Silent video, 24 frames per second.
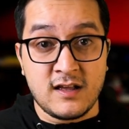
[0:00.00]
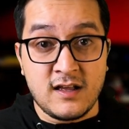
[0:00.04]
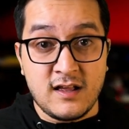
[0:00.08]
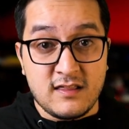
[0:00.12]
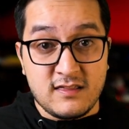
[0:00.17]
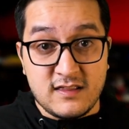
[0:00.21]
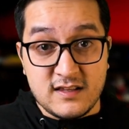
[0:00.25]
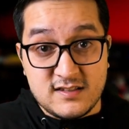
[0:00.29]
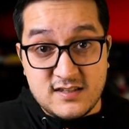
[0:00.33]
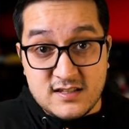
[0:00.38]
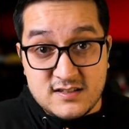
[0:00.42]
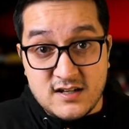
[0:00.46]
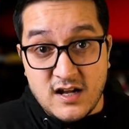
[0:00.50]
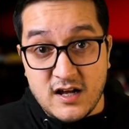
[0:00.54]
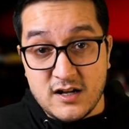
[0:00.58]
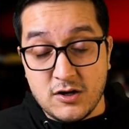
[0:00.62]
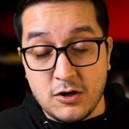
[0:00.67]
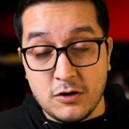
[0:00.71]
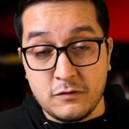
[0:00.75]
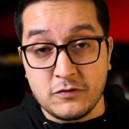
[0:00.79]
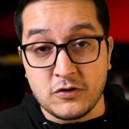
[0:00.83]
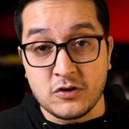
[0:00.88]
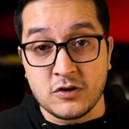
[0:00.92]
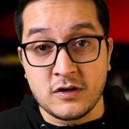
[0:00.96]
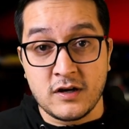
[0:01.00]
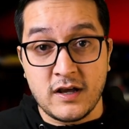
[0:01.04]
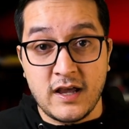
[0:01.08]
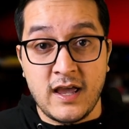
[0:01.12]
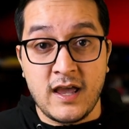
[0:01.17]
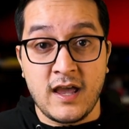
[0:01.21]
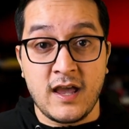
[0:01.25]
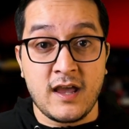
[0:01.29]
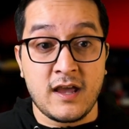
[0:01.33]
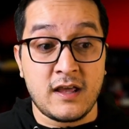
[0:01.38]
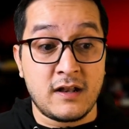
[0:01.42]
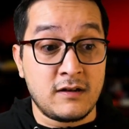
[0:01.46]
This is not over,
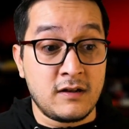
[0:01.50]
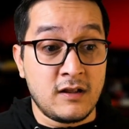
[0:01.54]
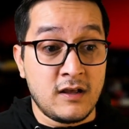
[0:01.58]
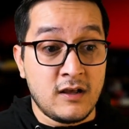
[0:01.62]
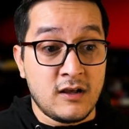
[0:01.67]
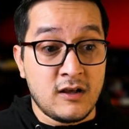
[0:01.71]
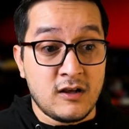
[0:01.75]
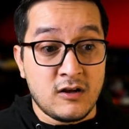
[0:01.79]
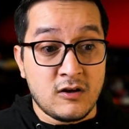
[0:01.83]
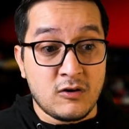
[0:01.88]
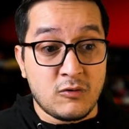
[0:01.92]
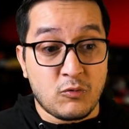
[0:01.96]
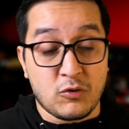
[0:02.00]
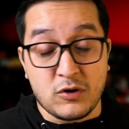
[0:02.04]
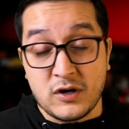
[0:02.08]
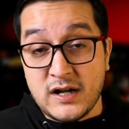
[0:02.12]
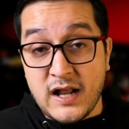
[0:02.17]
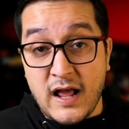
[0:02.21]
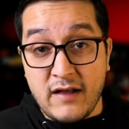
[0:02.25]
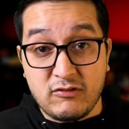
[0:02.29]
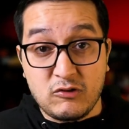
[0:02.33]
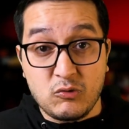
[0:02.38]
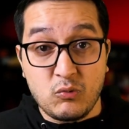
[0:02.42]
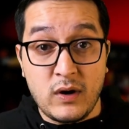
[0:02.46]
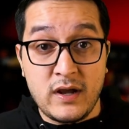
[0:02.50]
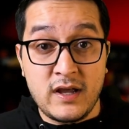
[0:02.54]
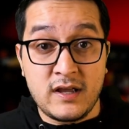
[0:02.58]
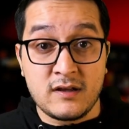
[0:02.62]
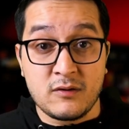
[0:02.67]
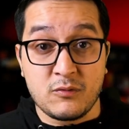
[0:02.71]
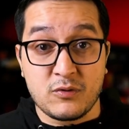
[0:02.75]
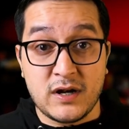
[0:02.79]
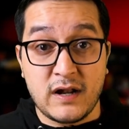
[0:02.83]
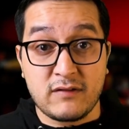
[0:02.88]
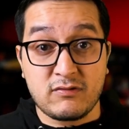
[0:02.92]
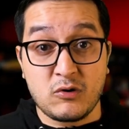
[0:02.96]
and we're going to have to wait. We're
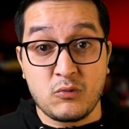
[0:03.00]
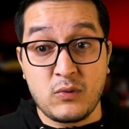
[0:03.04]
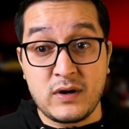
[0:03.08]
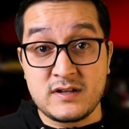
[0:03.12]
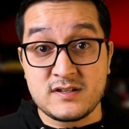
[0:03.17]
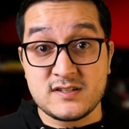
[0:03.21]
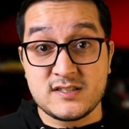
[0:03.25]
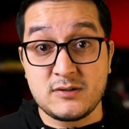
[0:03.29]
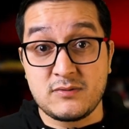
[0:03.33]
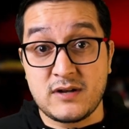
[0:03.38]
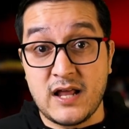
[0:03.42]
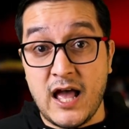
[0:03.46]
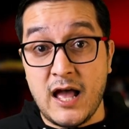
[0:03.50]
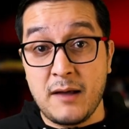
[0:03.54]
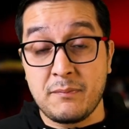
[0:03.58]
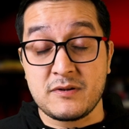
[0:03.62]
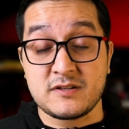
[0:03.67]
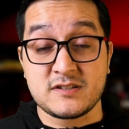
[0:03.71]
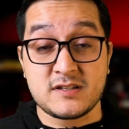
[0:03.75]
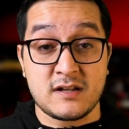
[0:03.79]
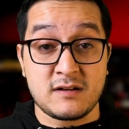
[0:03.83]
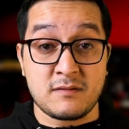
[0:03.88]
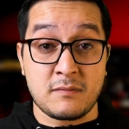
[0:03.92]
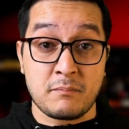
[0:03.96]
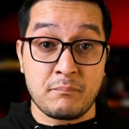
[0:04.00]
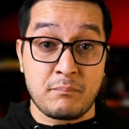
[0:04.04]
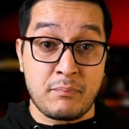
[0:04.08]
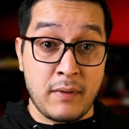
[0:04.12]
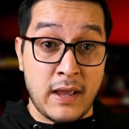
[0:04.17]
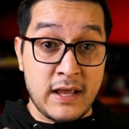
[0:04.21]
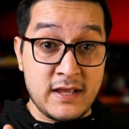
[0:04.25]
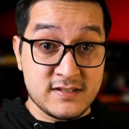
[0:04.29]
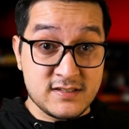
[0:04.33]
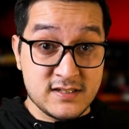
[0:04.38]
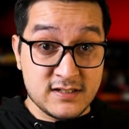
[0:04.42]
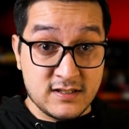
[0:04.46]
going to have to wait and see what happens, and
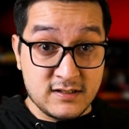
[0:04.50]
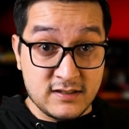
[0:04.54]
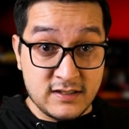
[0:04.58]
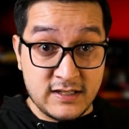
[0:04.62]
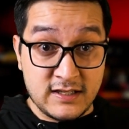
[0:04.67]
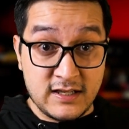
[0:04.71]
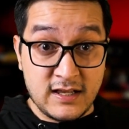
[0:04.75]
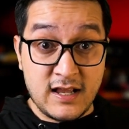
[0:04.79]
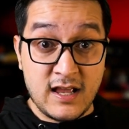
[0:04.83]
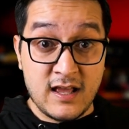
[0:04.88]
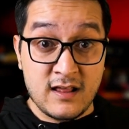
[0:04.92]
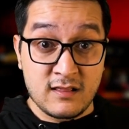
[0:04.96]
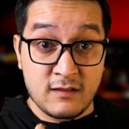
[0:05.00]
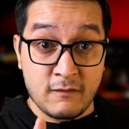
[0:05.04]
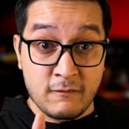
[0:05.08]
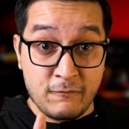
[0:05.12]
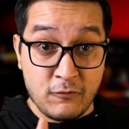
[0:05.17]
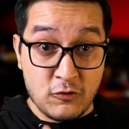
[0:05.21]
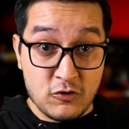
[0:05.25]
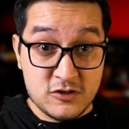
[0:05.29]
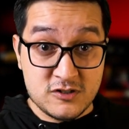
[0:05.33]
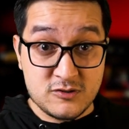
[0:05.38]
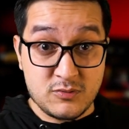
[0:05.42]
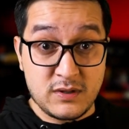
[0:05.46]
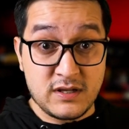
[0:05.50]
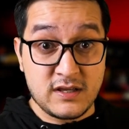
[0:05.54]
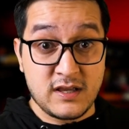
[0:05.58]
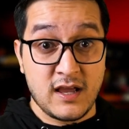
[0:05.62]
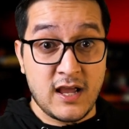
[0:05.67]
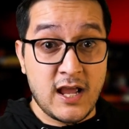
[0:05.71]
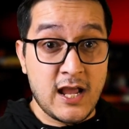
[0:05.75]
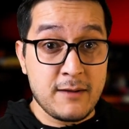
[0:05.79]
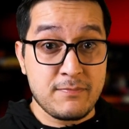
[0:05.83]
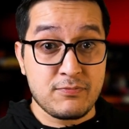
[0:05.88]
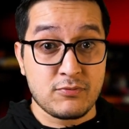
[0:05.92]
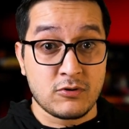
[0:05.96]
basically, in the first week of
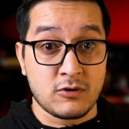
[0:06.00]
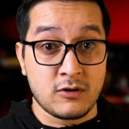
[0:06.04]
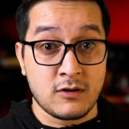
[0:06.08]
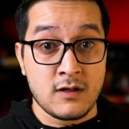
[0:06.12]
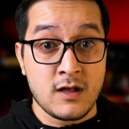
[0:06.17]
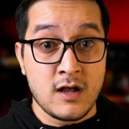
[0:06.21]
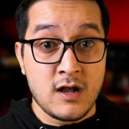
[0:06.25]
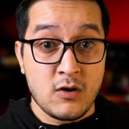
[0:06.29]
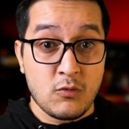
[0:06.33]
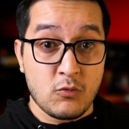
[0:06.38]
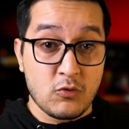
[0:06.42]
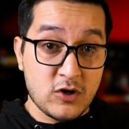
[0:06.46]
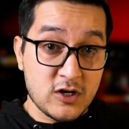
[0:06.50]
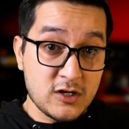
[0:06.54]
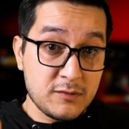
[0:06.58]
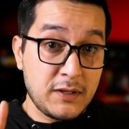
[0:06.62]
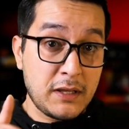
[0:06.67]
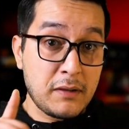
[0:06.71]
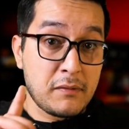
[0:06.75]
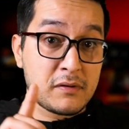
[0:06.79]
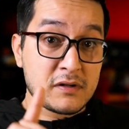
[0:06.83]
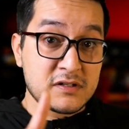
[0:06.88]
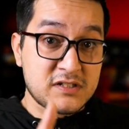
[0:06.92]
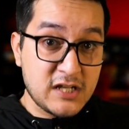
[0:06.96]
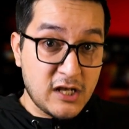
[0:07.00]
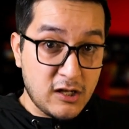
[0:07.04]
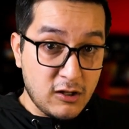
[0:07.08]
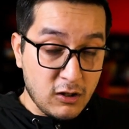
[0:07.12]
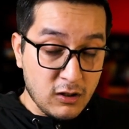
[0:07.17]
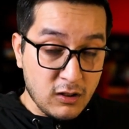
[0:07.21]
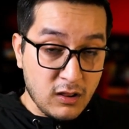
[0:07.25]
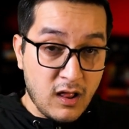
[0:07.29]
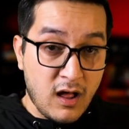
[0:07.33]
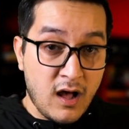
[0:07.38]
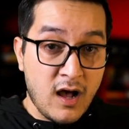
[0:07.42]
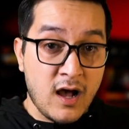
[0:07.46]
April, we're going to be able to tell a
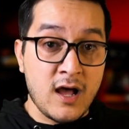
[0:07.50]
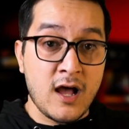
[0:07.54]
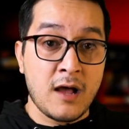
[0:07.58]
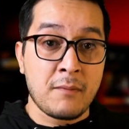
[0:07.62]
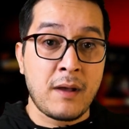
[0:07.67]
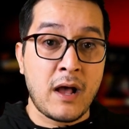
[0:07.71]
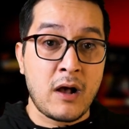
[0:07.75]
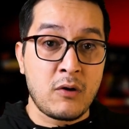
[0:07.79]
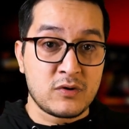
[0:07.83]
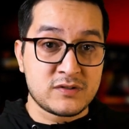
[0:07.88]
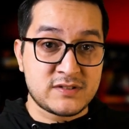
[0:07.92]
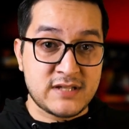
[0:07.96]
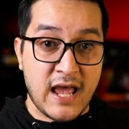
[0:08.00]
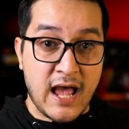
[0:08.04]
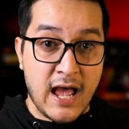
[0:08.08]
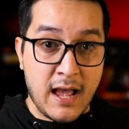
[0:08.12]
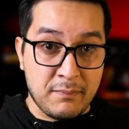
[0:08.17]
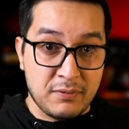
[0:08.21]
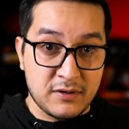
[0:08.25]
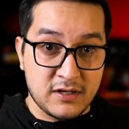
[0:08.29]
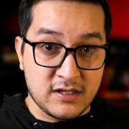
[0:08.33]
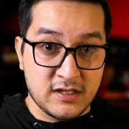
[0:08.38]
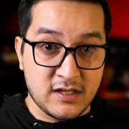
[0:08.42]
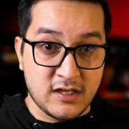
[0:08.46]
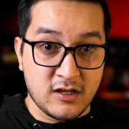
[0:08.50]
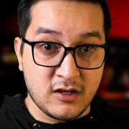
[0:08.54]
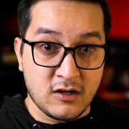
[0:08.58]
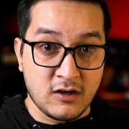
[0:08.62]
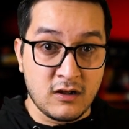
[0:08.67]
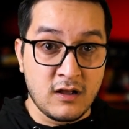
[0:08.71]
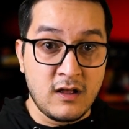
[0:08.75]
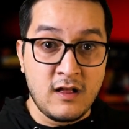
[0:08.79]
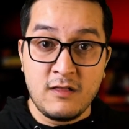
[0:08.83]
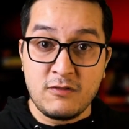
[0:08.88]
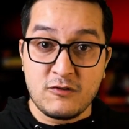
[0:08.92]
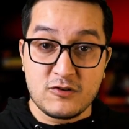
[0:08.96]
lot about what's happening here.
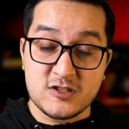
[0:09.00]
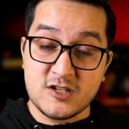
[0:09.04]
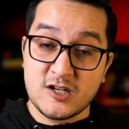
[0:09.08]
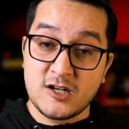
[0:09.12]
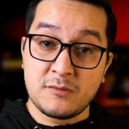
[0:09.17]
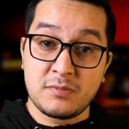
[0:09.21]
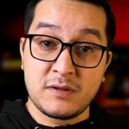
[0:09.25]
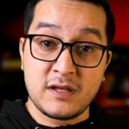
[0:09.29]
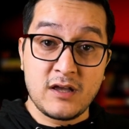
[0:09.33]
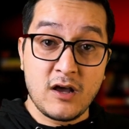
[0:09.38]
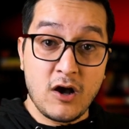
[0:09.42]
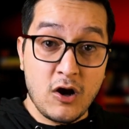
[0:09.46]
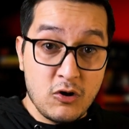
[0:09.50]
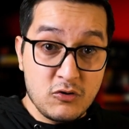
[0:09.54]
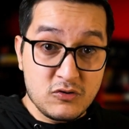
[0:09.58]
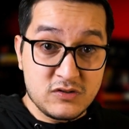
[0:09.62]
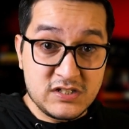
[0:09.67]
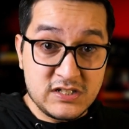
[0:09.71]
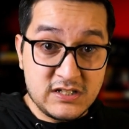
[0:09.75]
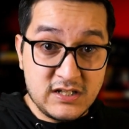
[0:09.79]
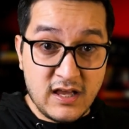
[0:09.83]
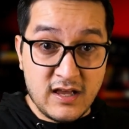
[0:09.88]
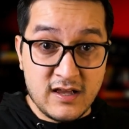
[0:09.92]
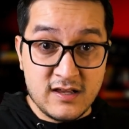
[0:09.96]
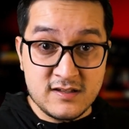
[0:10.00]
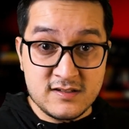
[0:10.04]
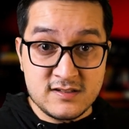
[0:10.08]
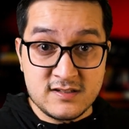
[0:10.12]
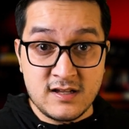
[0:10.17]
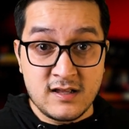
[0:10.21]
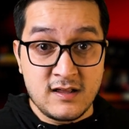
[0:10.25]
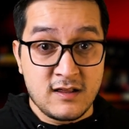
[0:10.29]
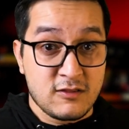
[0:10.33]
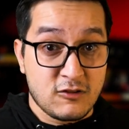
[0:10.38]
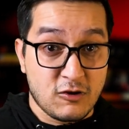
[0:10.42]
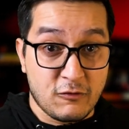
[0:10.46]
There's going to be OTAs.
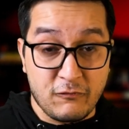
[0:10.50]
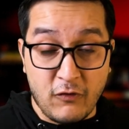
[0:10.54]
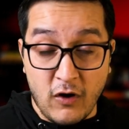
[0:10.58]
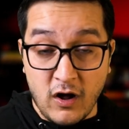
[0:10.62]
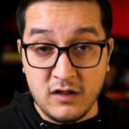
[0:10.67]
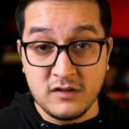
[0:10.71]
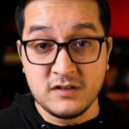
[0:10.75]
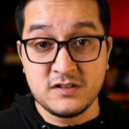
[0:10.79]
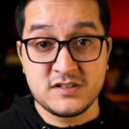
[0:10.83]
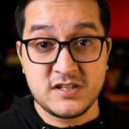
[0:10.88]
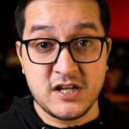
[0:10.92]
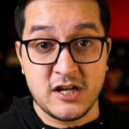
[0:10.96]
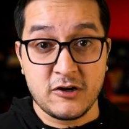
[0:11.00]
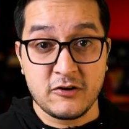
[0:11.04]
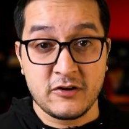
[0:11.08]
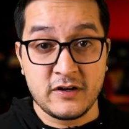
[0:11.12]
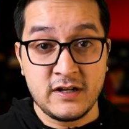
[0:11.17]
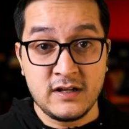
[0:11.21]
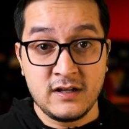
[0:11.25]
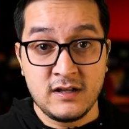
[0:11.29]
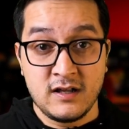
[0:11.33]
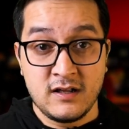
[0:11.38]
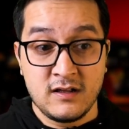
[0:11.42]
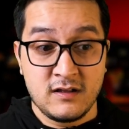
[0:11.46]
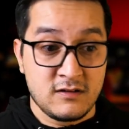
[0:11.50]
They're voluntary.